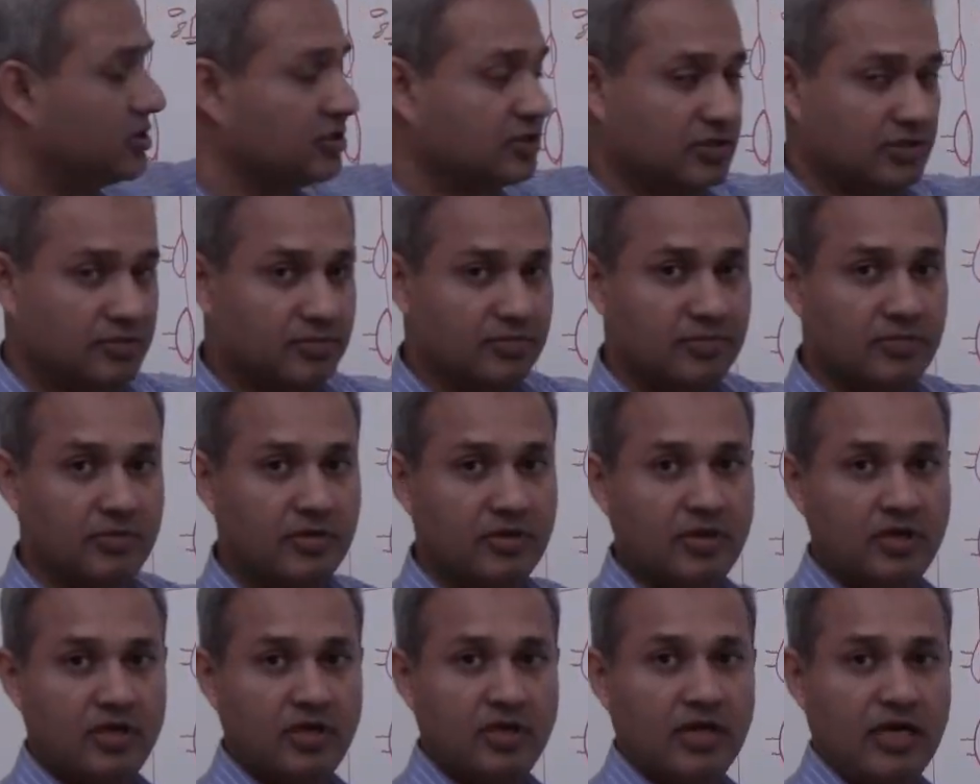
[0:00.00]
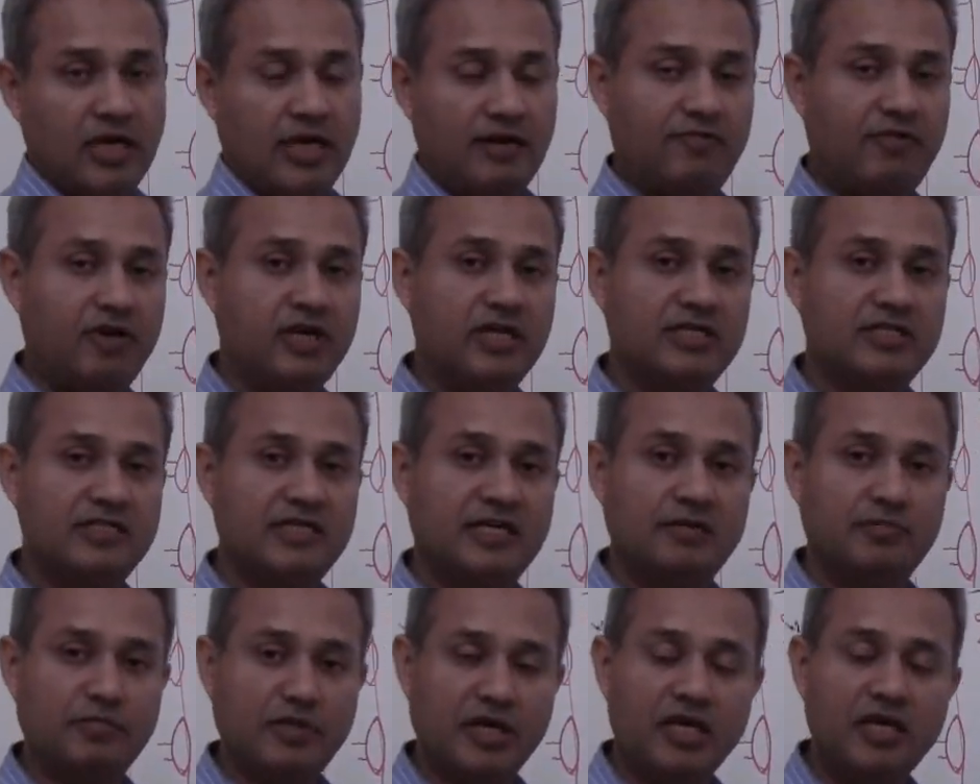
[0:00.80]
system. And what does
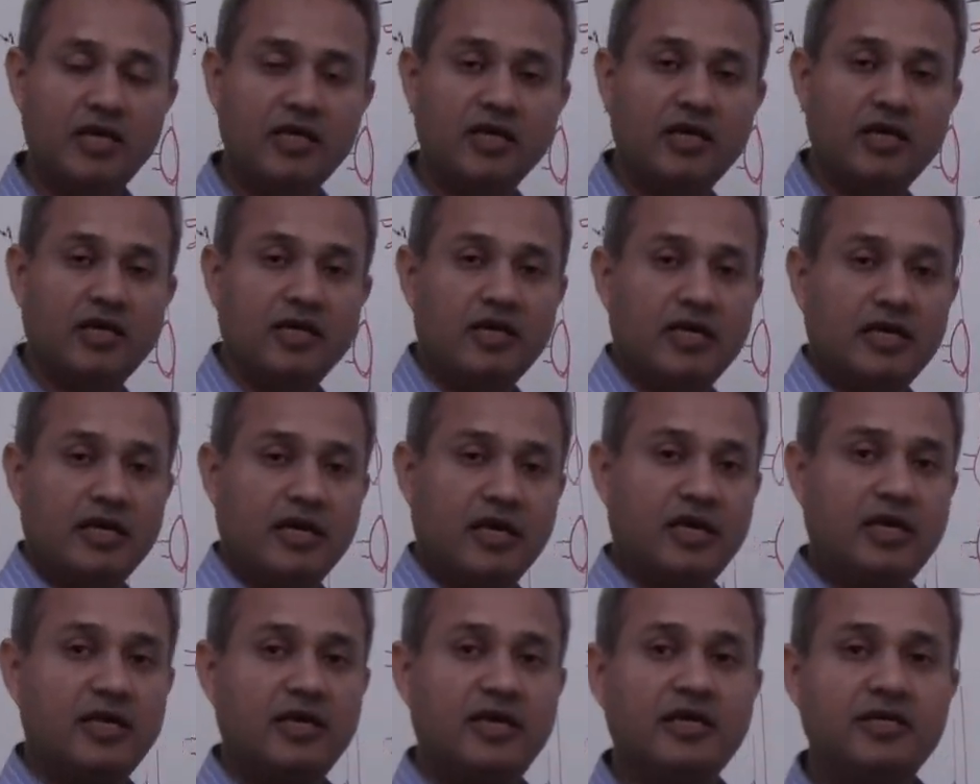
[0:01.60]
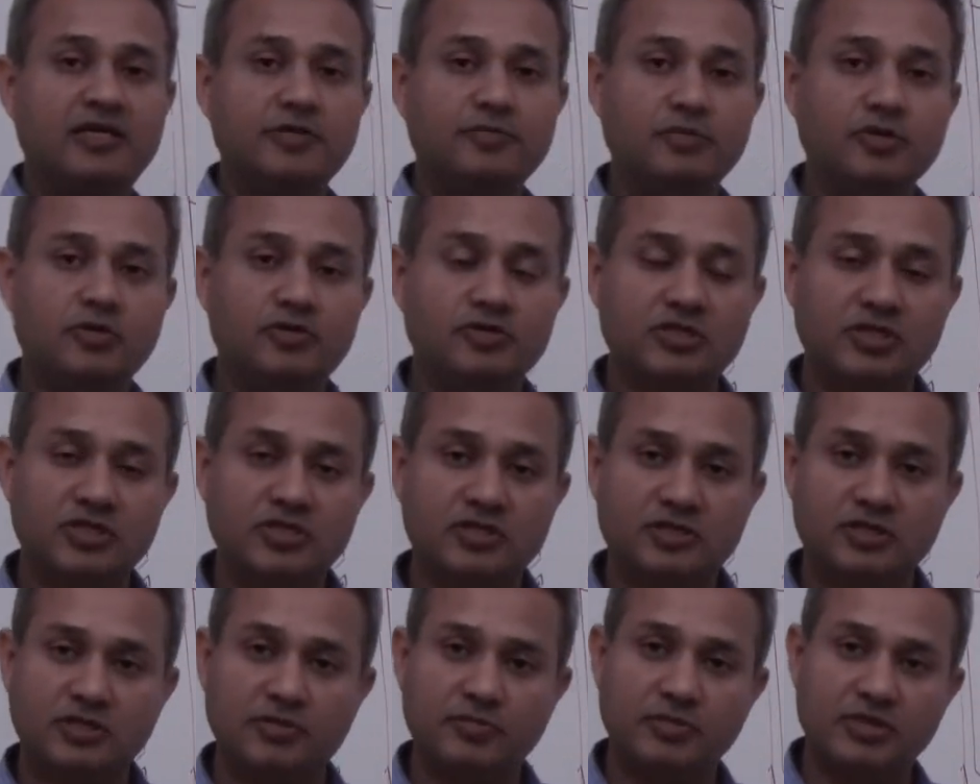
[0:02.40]
that mean? innate immune
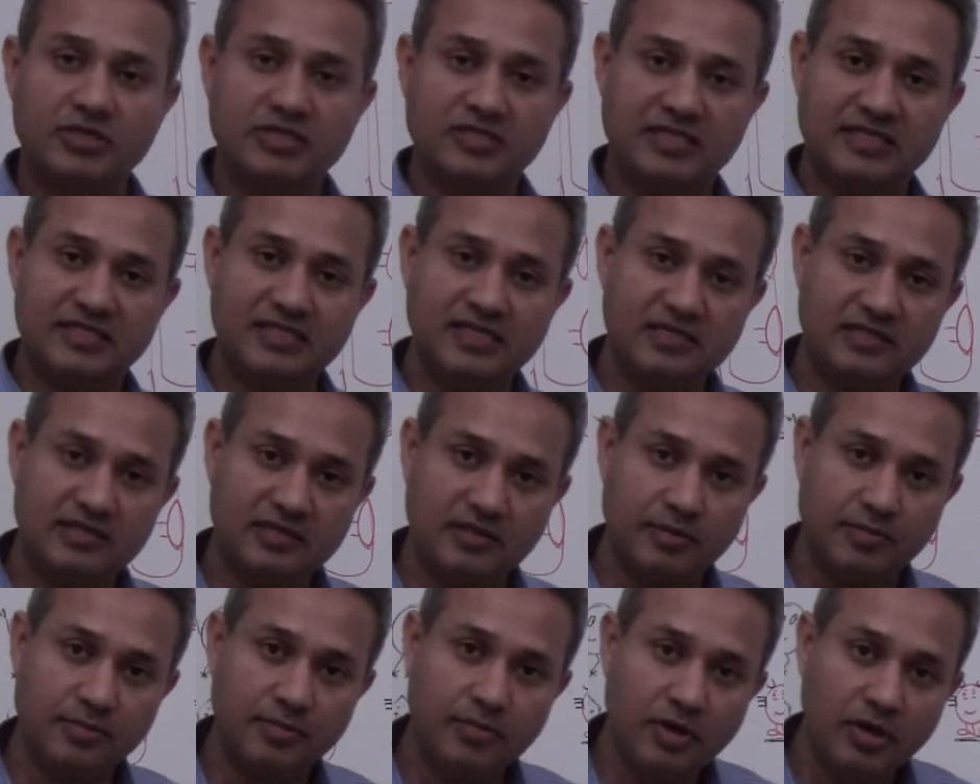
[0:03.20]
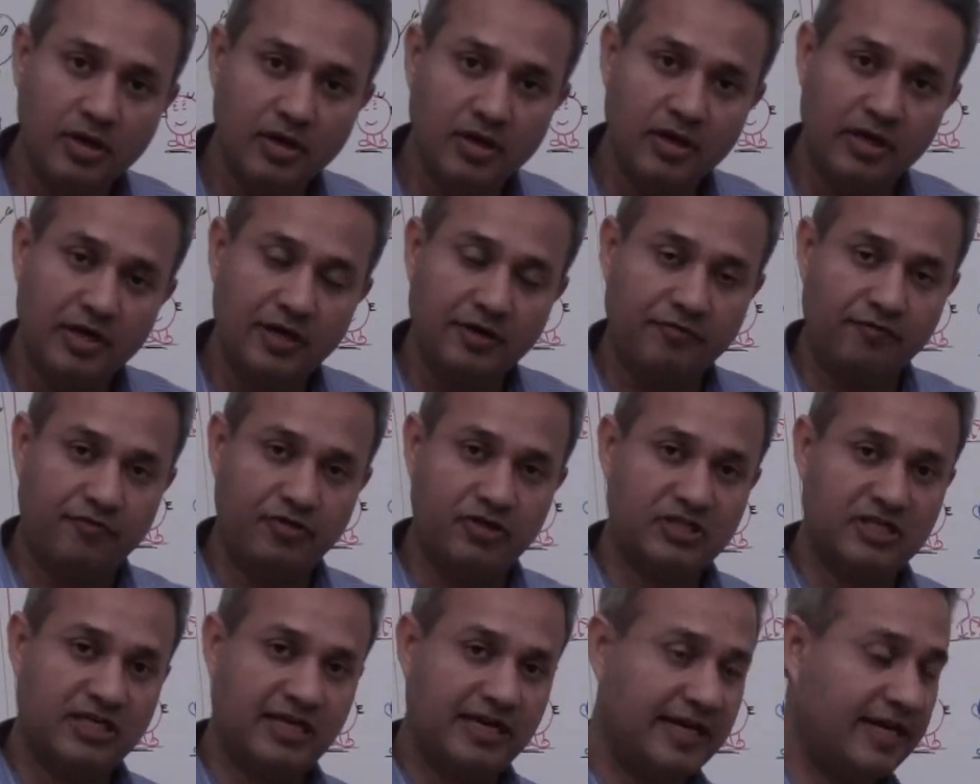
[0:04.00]
system is a system
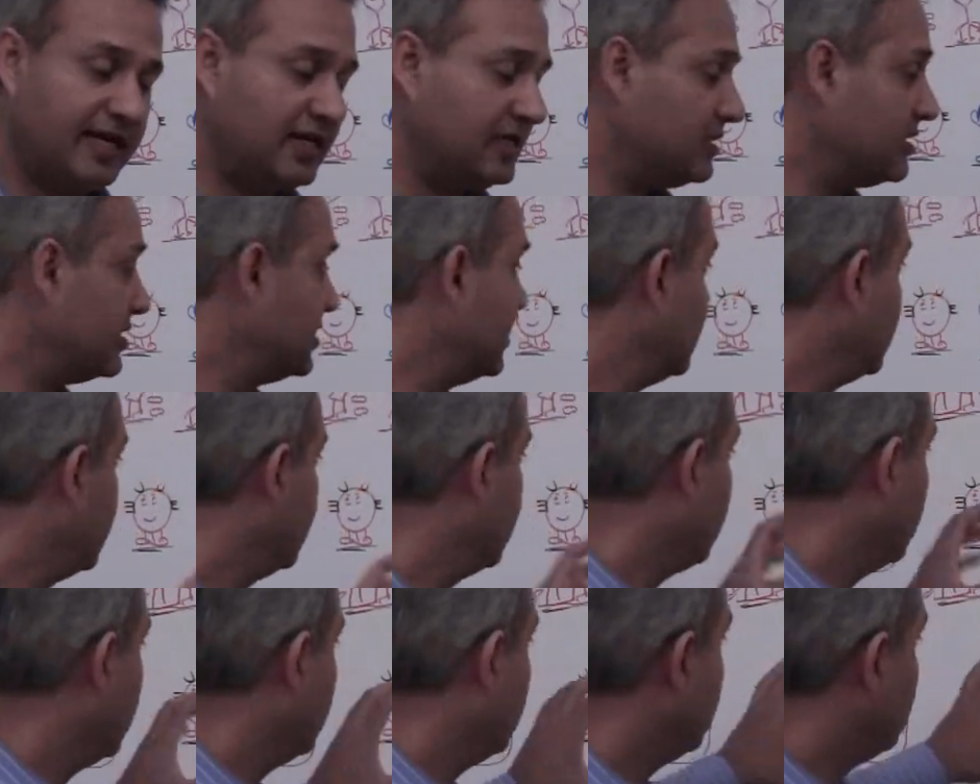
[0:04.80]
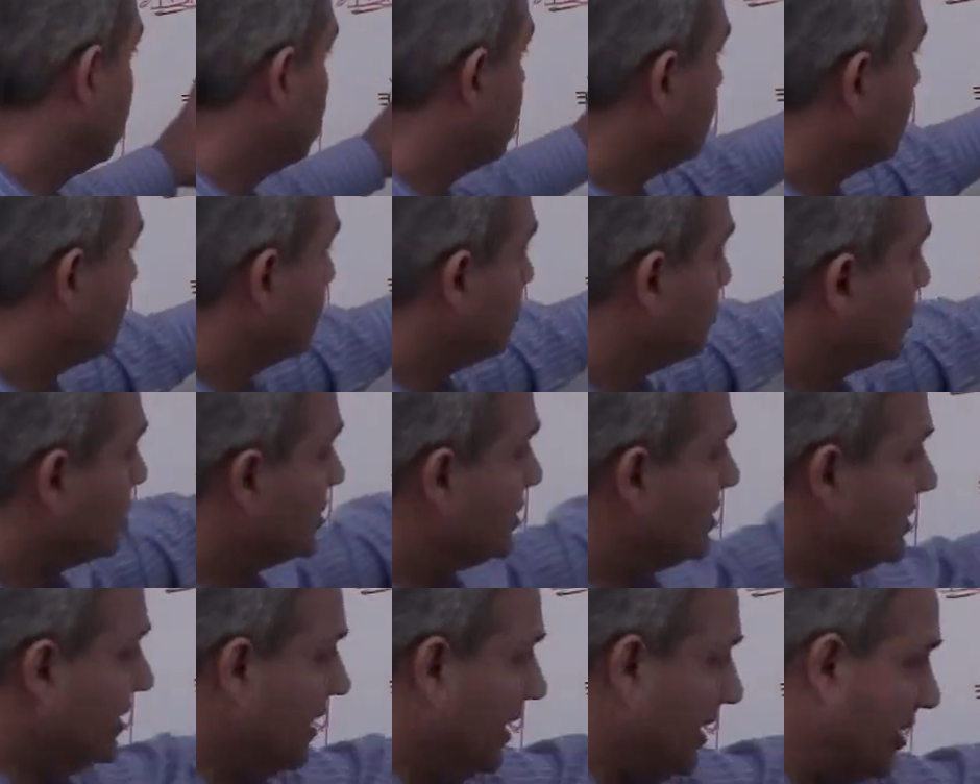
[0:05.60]
which has
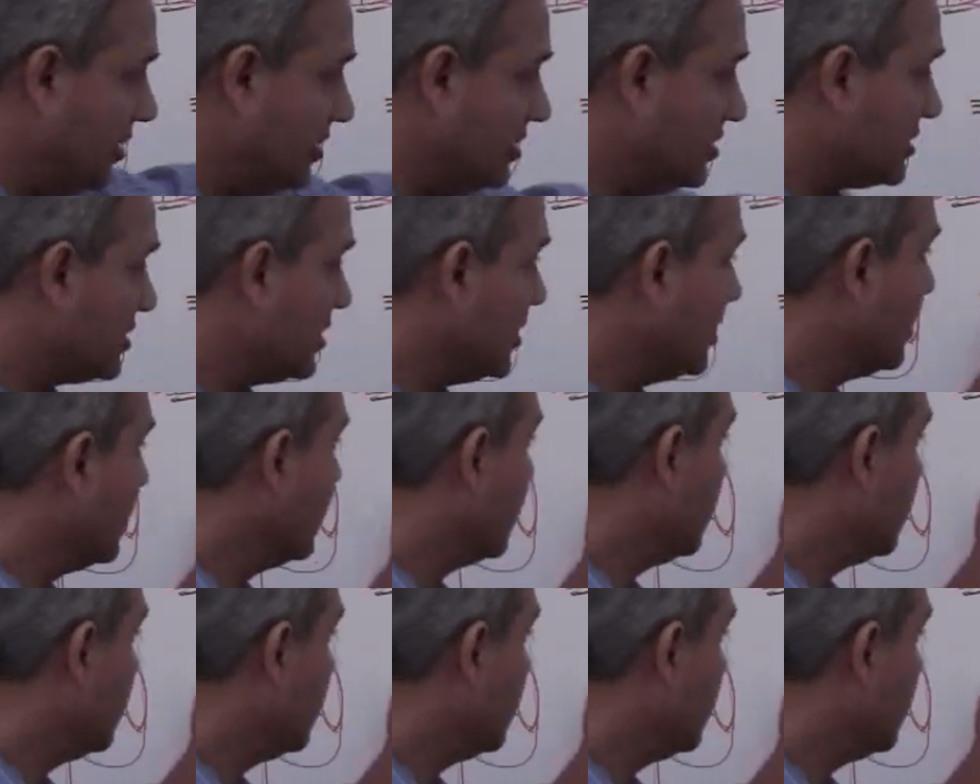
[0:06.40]
cells